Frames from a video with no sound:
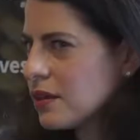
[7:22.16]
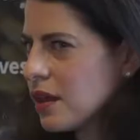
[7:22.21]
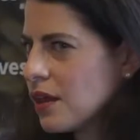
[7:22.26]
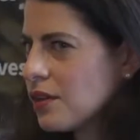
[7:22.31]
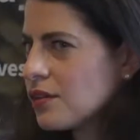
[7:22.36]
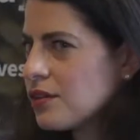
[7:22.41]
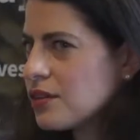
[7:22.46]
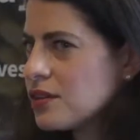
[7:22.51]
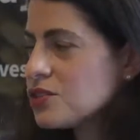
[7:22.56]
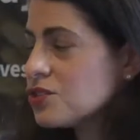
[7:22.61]
a
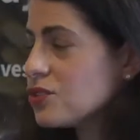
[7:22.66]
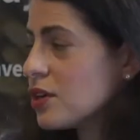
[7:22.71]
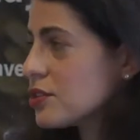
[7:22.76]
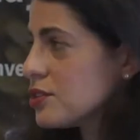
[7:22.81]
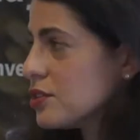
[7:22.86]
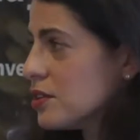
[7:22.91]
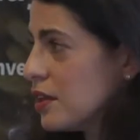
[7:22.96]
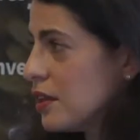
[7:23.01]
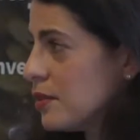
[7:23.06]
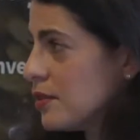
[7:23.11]
lot of the
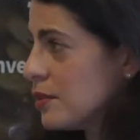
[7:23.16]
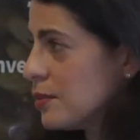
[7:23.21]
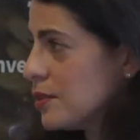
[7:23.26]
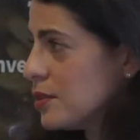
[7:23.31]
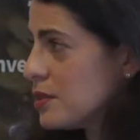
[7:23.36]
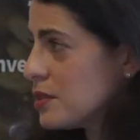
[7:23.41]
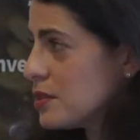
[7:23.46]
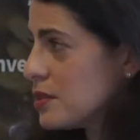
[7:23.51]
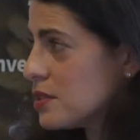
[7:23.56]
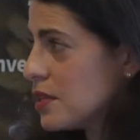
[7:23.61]
structural
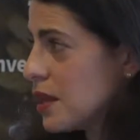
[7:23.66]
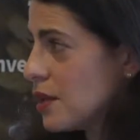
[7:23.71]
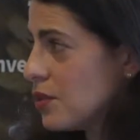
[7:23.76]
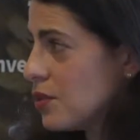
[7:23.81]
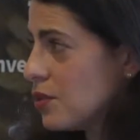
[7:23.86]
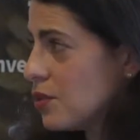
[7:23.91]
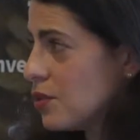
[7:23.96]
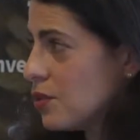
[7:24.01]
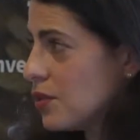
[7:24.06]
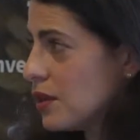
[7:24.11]
elements that
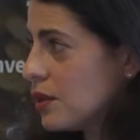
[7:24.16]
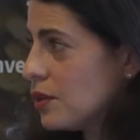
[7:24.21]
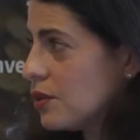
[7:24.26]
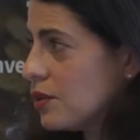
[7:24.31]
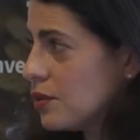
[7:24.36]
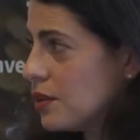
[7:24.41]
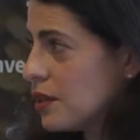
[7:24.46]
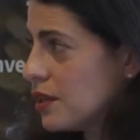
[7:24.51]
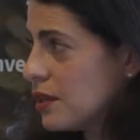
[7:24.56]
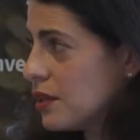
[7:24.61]
you
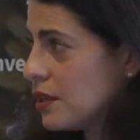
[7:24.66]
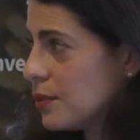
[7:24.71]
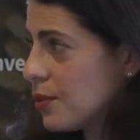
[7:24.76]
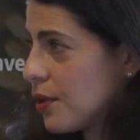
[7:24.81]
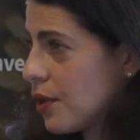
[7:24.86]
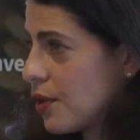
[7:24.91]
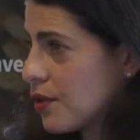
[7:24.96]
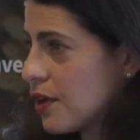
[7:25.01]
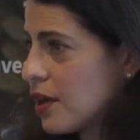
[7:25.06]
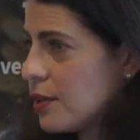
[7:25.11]
included in the
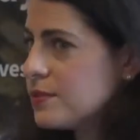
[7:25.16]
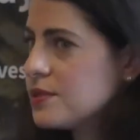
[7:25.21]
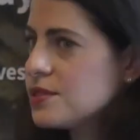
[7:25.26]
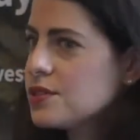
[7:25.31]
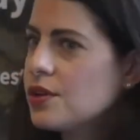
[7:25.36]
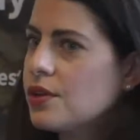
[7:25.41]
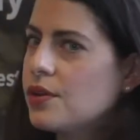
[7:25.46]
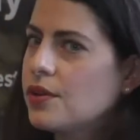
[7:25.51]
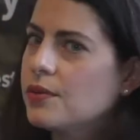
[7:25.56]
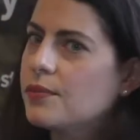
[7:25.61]
program,
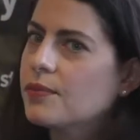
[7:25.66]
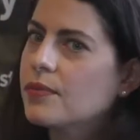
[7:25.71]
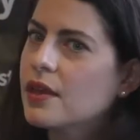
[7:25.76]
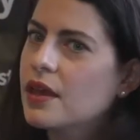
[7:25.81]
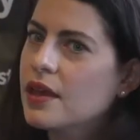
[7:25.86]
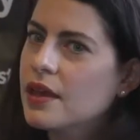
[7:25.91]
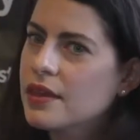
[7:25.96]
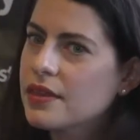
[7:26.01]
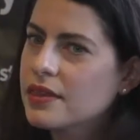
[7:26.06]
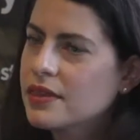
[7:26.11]
so
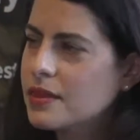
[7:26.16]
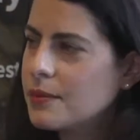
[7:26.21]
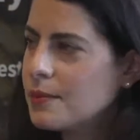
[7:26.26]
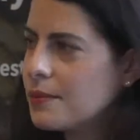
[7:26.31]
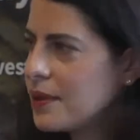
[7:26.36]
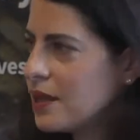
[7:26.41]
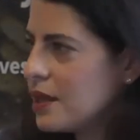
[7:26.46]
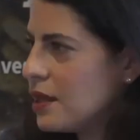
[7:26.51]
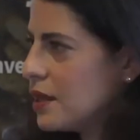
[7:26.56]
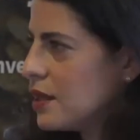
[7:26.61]
the
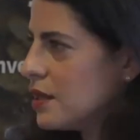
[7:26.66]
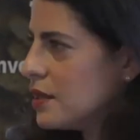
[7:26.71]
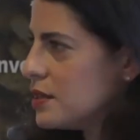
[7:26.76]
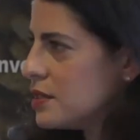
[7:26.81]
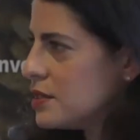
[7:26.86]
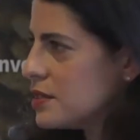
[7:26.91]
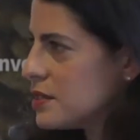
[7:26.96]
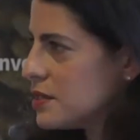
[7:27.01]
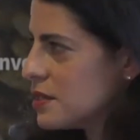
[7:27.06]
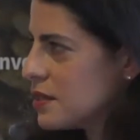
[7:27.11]

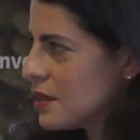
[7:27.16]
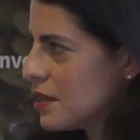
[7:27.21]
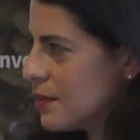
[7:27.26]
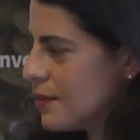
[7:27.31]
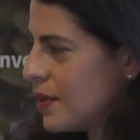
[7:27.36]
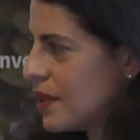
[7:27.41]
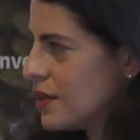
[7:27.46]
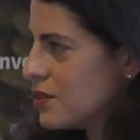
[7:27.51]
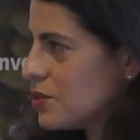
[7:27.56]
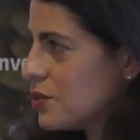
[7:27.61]
peers, the
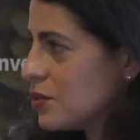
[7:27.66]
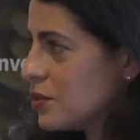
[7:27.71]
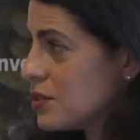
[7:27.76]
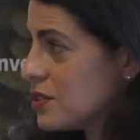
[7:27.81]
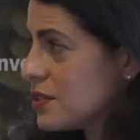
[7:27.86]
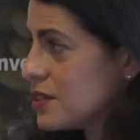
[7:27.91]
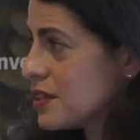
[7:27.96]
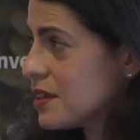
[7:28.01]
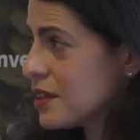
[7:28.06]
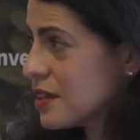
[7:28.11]

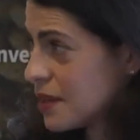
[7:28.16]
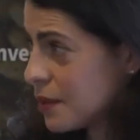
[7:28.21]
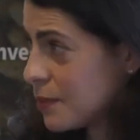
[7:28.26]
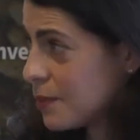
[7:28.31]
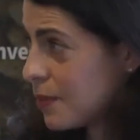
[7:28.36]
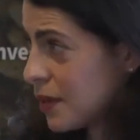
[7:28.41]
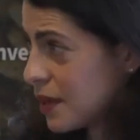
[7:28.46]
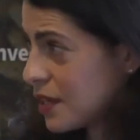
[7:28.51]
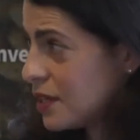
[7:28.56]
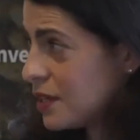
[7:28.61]
mentors, the
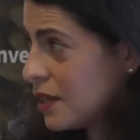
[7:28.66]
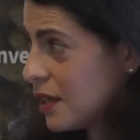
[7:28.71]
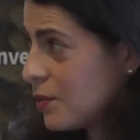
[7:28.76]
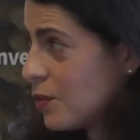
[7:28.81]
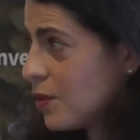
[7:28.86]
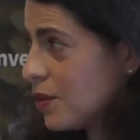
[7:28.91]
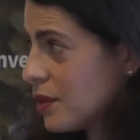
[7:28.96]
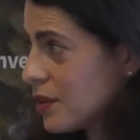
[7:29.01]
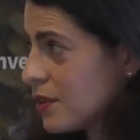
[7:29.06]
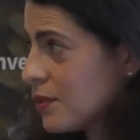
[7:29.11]
buddy
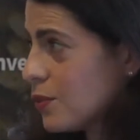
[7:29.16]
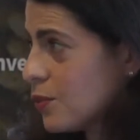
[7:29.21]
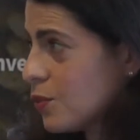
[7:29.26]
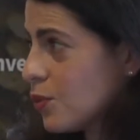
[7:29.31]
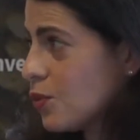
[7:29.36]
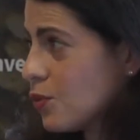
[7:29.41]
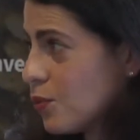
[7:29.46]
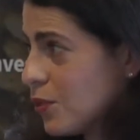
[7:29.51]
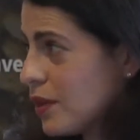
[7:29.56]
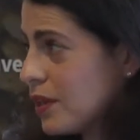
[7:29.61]
network,
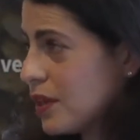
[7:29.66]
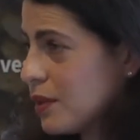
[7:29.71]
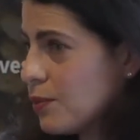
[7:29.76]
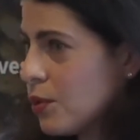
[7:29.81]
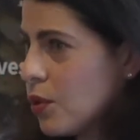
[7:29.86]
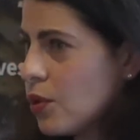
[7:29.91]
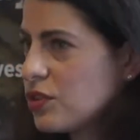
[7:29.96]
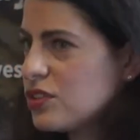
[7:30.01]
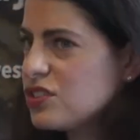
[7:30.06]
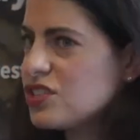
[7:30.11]
were really
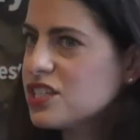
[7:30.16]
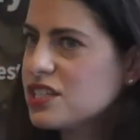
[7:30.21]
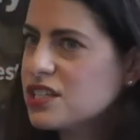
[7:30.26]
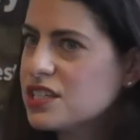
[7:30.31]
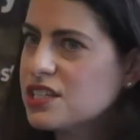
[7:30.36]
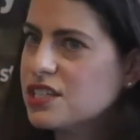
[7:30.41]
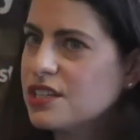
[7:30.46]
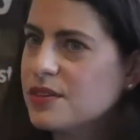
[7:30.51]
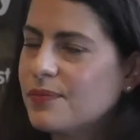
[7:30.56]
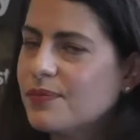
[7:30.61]
important, just
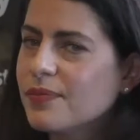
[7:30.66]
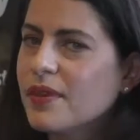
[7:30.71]
to